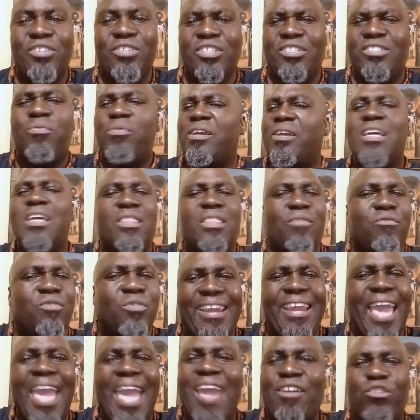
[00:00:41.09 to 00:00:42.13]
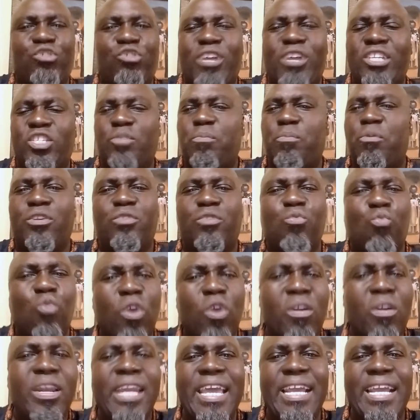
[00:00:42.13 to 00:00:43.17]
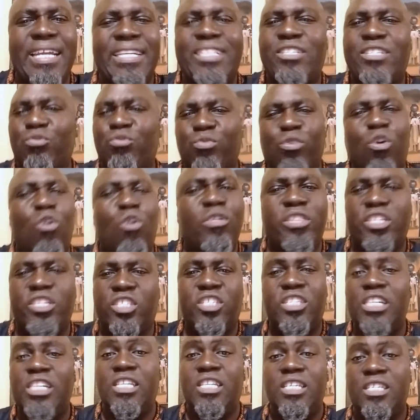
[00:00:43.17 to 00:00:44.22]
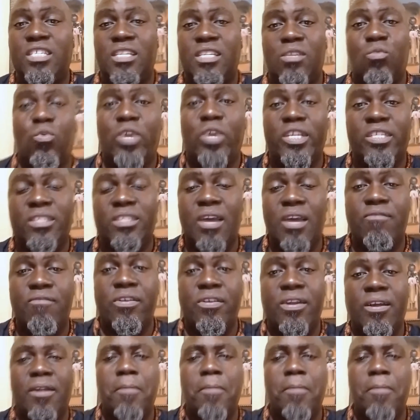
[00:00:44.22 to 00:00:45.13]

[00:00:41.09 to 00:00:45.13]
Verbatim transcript: Like they've got air transport well linked to all the cities in West Africa.